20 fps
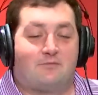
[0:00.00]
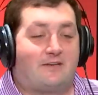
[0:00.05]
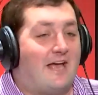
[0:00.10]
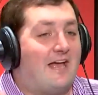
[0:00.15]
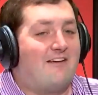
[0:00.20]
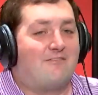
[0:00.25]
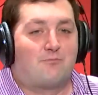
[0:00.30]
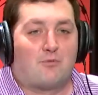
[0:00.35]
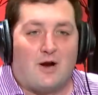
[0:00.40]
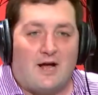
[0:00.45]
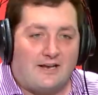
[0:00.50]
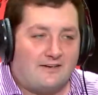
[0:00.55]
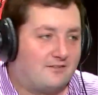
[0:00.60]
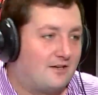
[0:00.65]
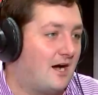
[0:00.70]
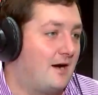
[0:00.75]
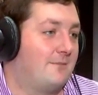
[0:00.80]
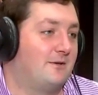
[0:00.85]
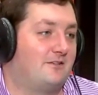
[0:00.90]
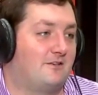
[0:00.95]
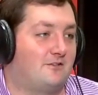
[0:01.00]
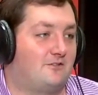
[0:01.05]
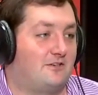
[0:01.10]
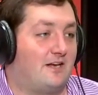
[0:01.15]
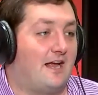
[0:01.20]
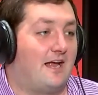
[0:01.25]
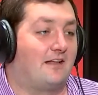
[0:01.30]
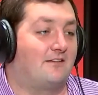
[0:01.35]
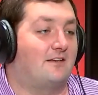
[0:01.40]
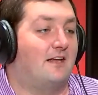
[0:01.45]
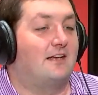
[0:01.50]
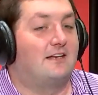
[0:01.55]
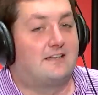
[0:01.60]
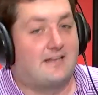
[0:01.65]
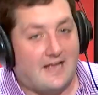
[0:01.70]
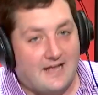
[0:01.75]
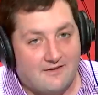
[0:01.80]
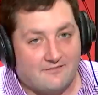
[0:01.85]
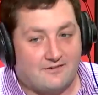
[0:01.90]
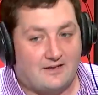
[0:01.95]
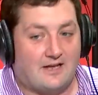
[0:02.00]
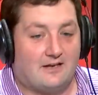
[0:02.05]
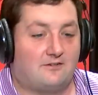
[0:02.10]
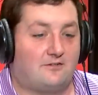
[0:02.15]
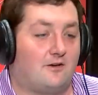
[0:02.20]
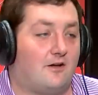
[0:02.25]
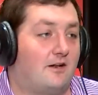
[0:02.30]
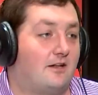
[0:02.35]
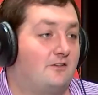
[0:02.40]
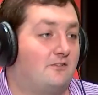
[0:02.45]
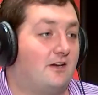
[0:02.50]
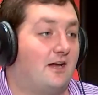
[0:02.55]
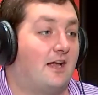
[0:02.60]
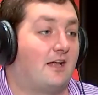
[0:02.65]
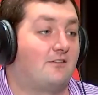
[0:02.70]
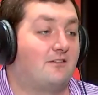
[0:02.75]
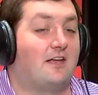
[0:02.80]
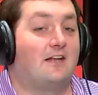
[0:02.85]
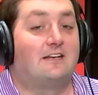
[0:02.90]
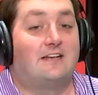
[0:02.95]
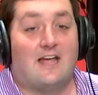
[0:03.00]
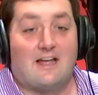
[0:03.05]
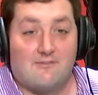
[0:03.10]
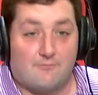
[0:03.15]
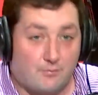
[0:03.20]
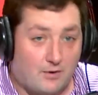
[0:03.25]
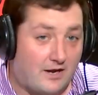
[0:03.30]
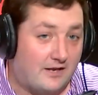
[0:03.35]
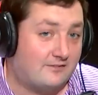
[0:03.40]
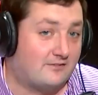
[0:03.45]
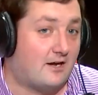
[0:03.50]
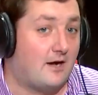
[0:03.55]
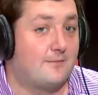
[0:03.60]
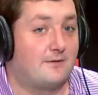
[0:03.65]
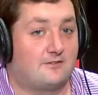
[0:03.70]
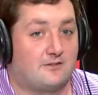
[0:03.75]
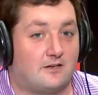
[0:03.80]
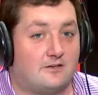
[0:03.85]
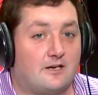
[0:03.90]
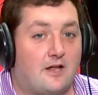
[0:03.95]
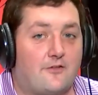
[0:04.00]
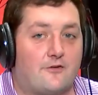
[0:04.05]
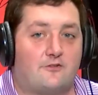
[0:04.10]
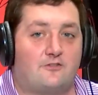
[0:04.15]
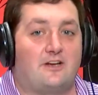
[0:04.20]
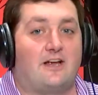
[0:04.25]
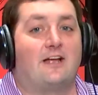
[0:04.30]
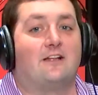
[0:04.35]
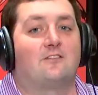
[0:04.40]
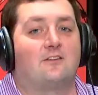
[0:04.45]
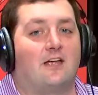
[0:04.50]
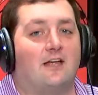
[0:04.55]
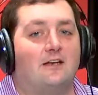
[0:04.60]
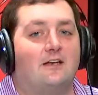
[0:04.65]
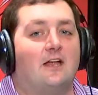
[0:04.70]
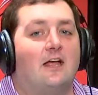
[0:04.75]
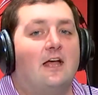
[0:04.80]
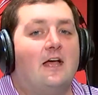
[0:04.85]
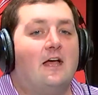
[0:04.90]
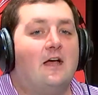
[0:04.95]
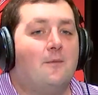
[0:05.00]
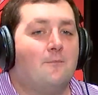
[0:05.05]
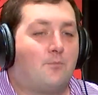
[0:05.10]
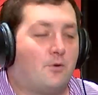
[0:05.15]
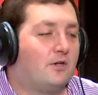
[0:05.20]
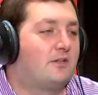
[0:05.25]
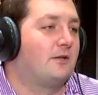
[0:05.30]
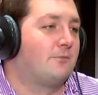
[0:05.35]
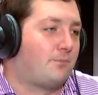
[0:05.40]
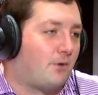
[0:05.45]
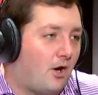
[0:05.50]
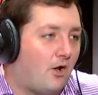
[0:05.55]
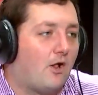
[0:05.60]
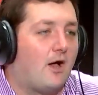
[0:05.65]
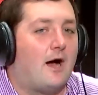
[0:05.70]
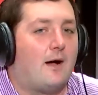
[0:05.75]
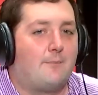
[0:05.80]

gave Brian Thomas a chance and gave Kayshon a chance and gave Brian Thomas another chance and put the ball